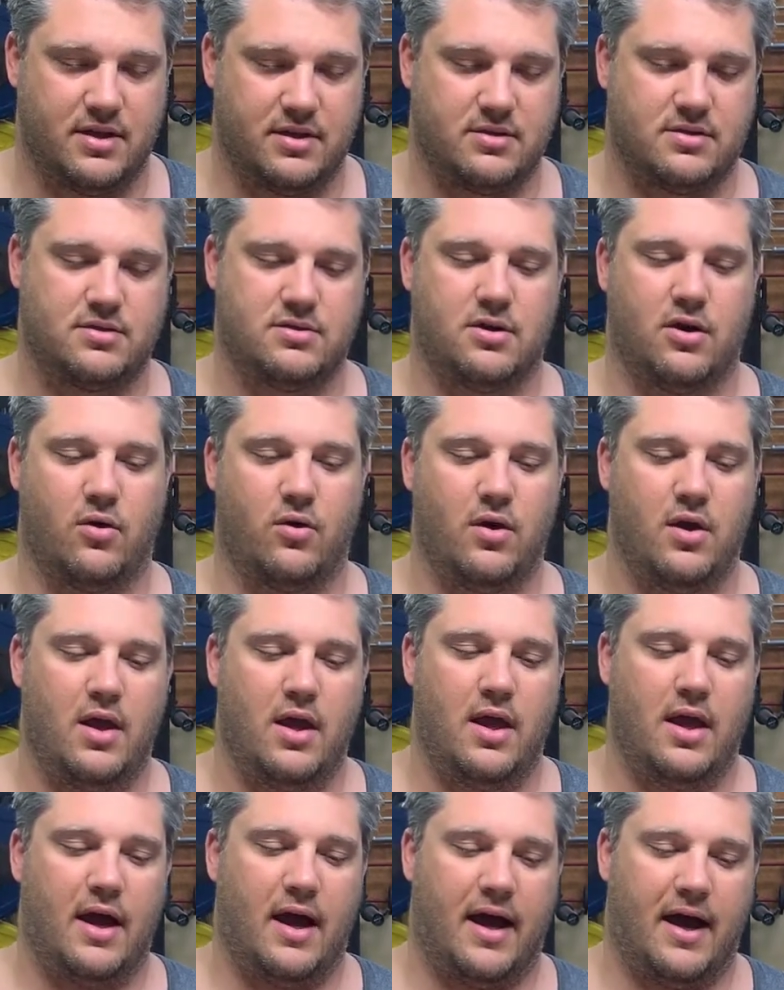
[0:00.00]
So
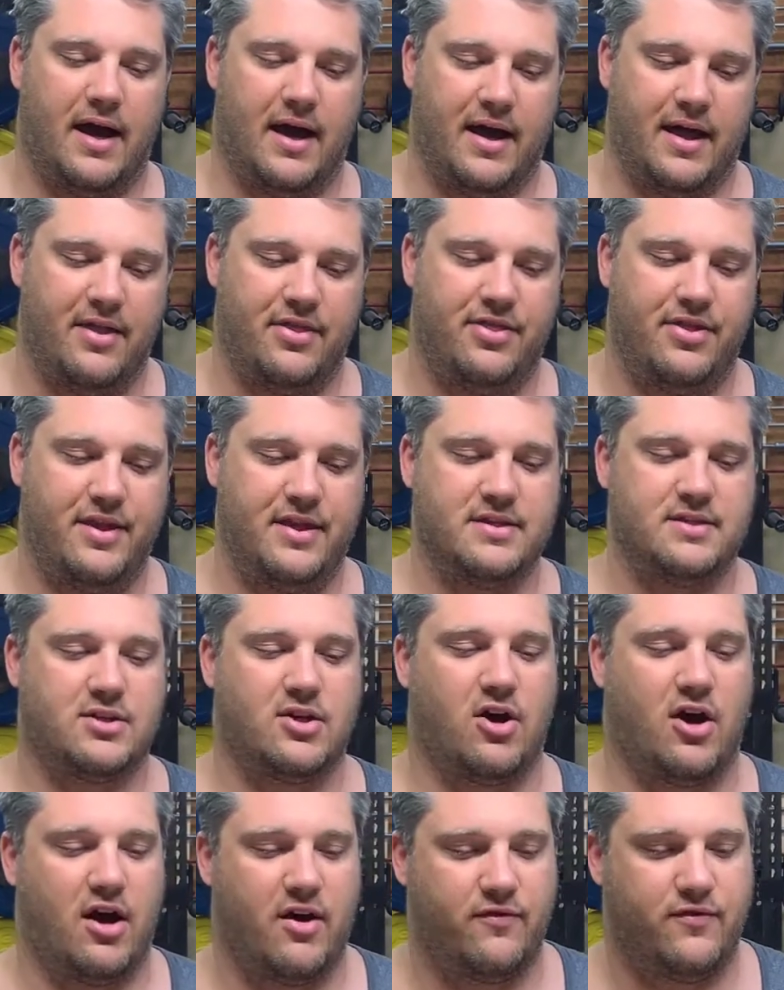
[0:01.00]
this
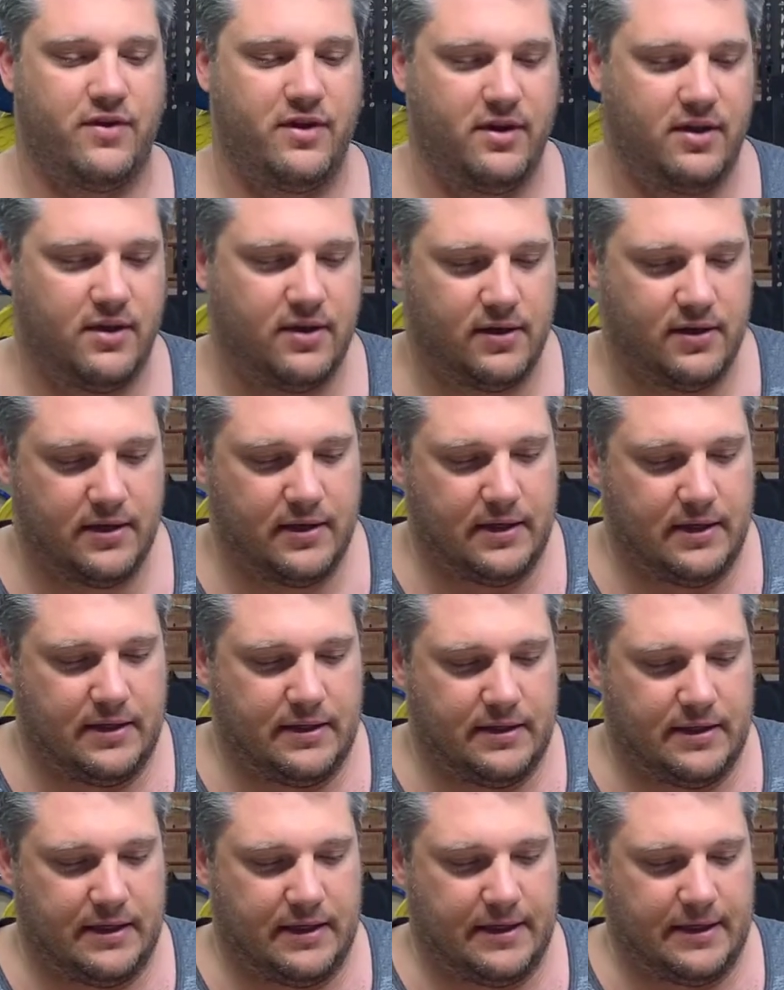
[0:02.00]
coffee
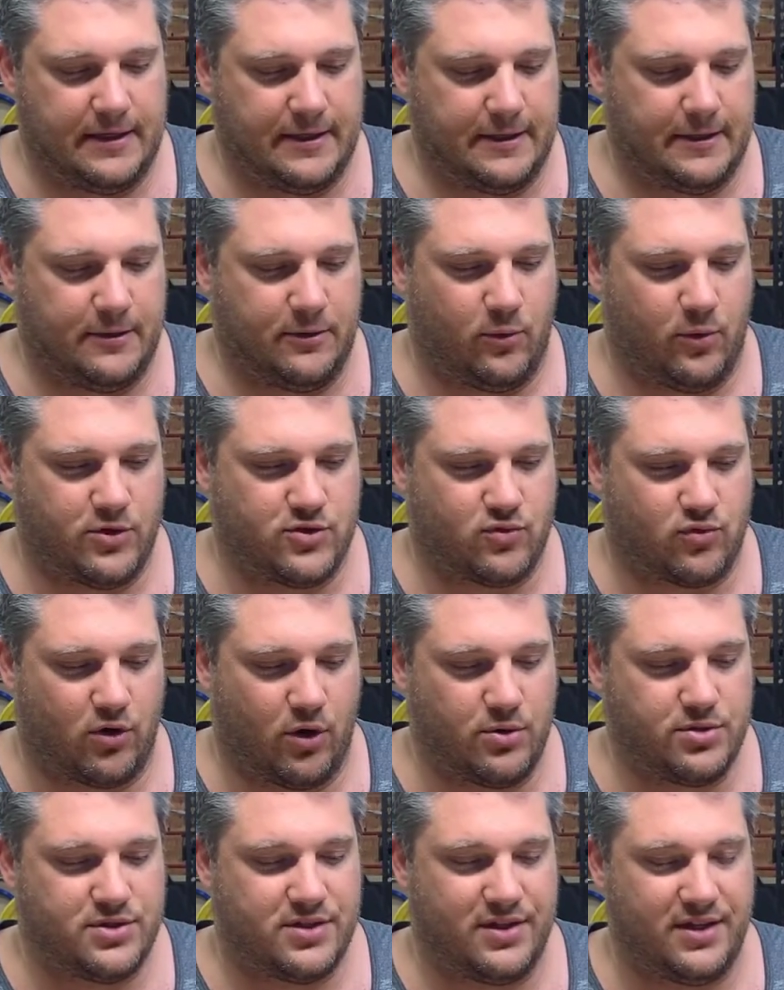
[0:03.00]
was
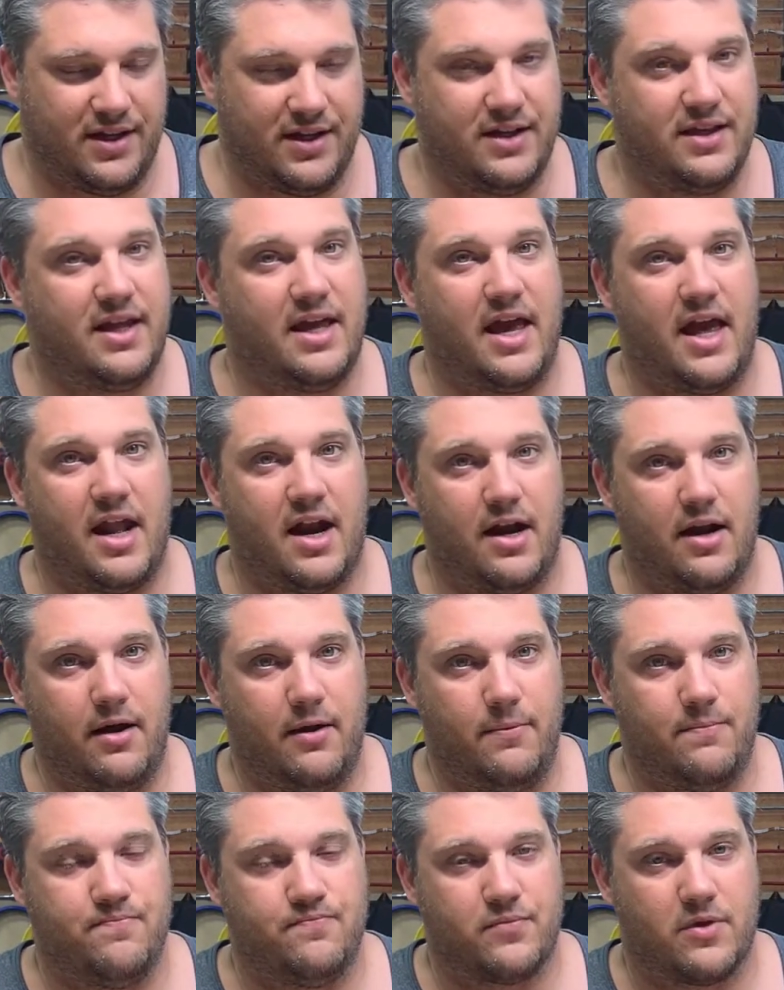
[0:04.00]
roasted in Canada
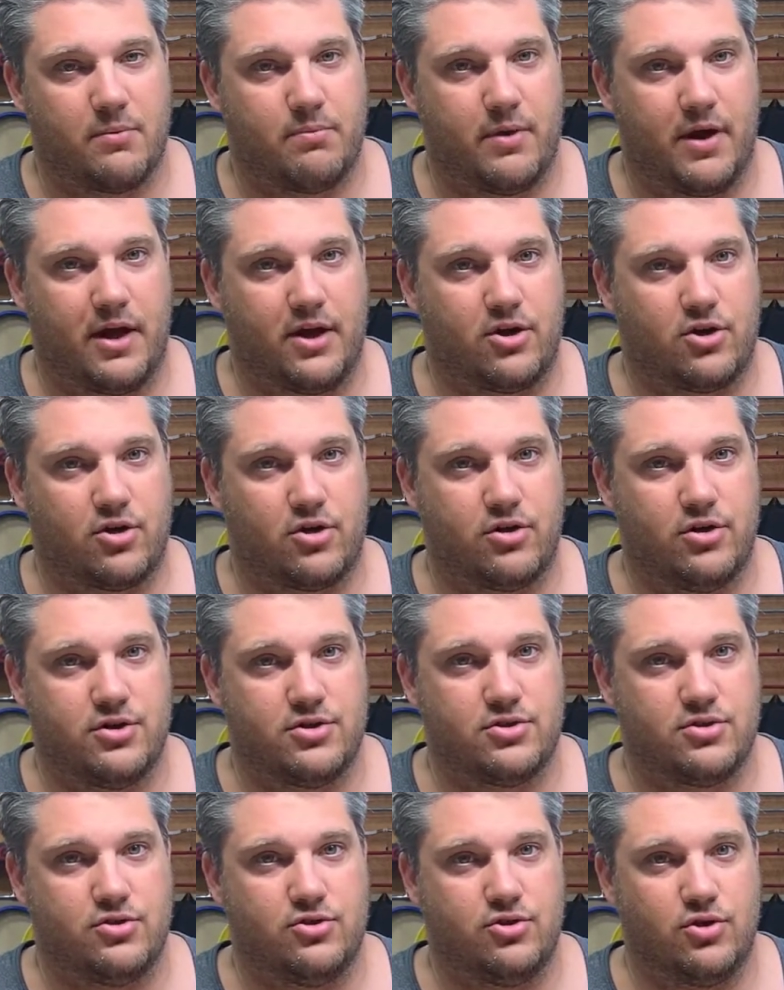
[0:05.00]
by Curtis
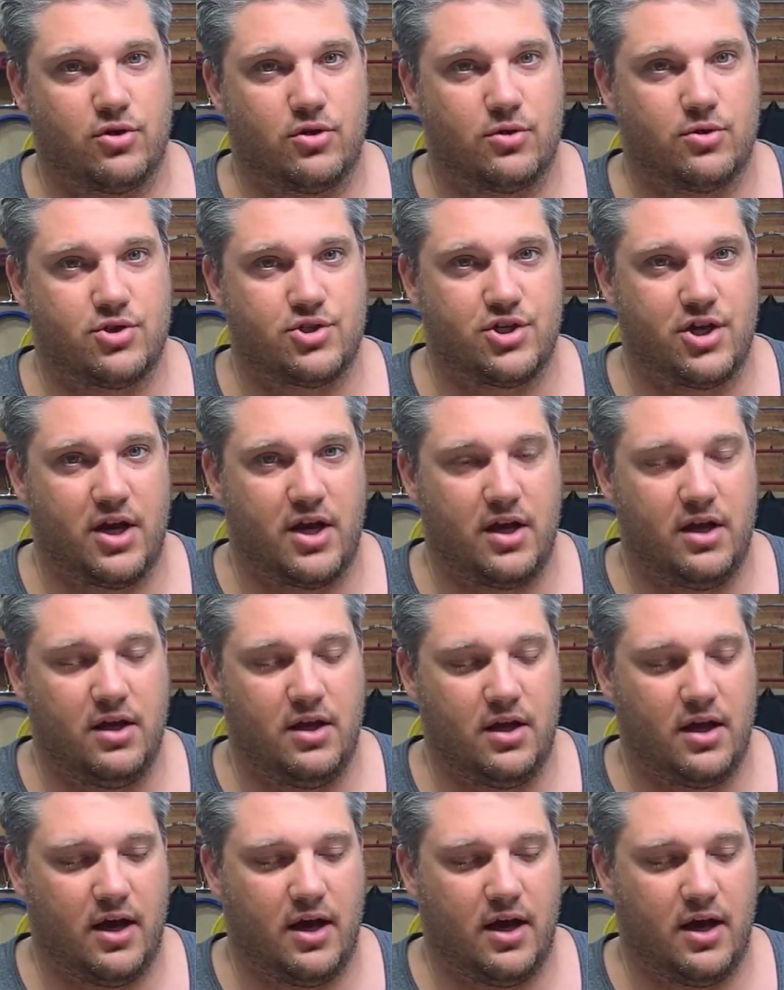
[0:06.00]
Durocher,